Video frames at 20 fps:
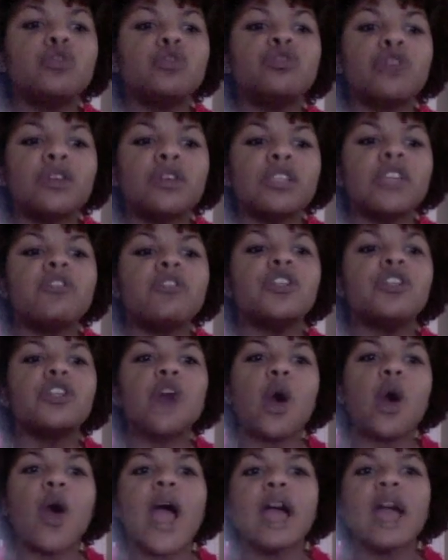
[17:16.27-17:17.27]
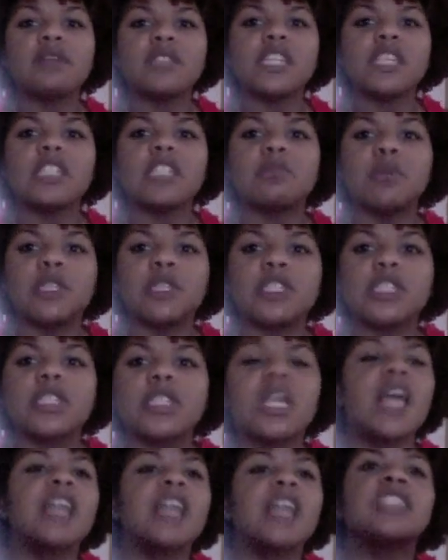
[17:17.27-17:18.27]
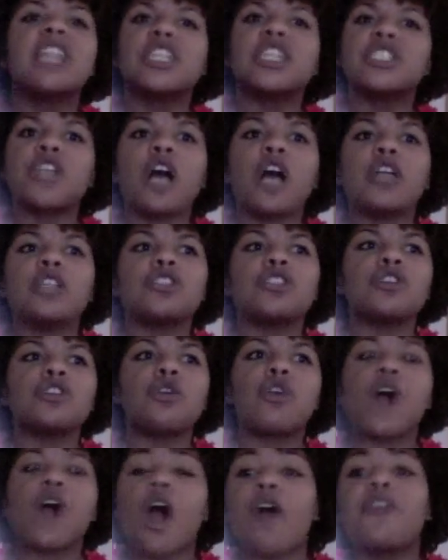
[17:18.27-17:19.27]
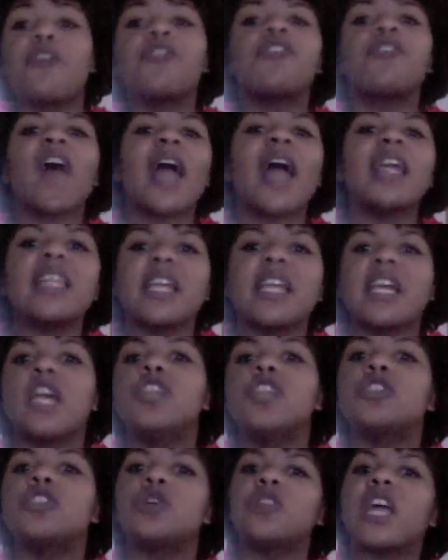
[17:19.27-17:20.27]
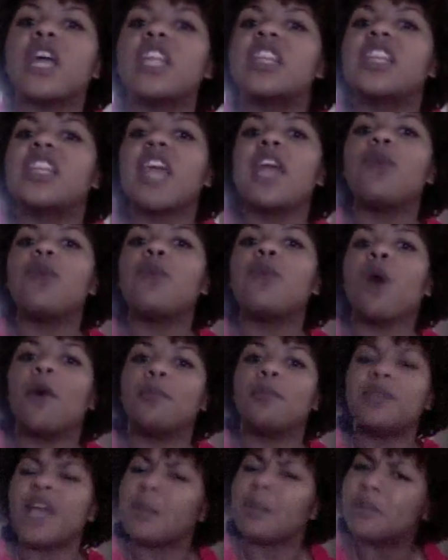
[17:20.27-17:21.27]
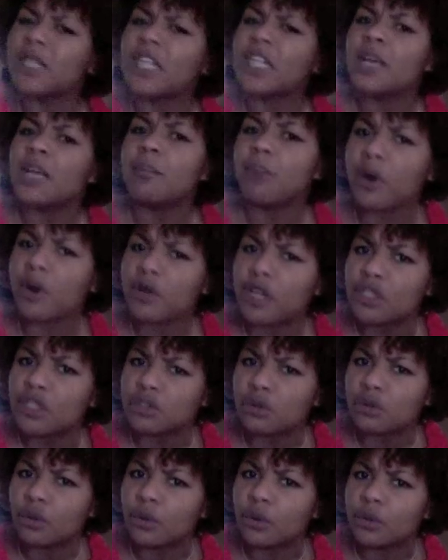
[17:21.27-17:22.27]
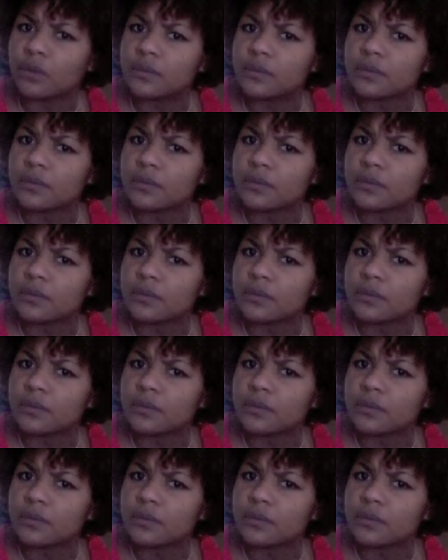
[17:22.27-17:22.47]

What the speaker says: You don't even know half these bitches that y'all are so-called fighting so that they won't be able to get birth control.